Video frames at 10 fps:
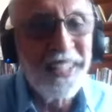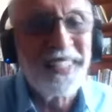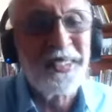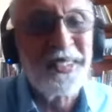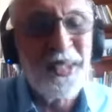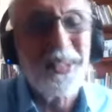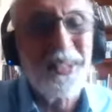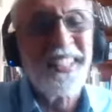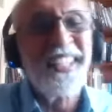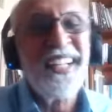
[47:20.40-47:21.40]
so
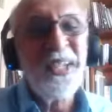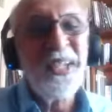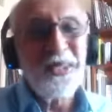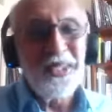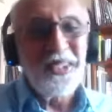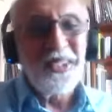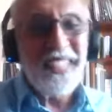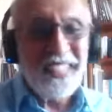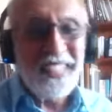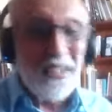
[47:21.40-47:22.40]
Rotary has
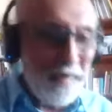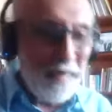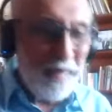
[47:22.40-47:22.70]
given me,